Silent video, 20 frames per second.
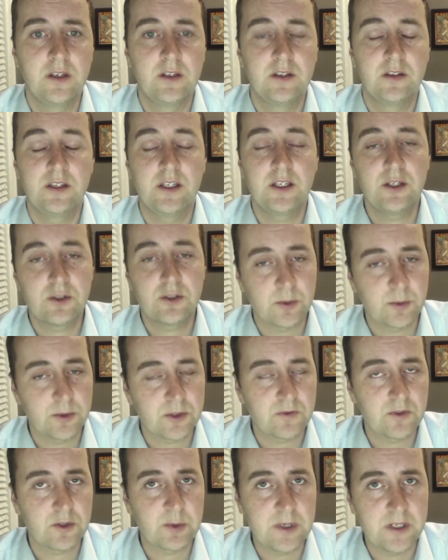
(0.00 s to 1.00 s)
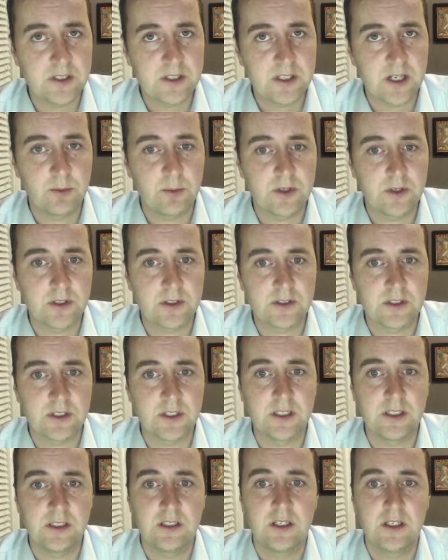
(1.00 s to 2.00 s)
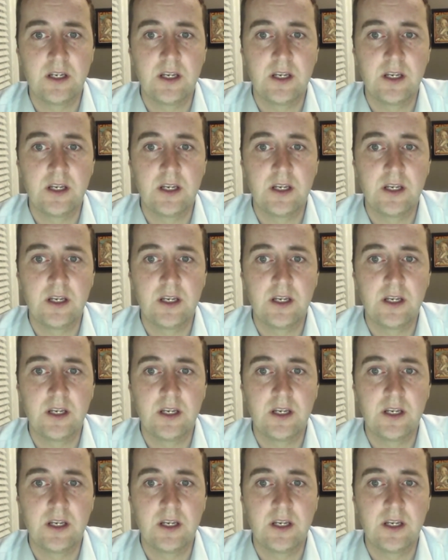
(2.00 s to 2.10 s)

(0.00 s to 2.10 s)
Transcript: Thank you so much for spending time with us tonight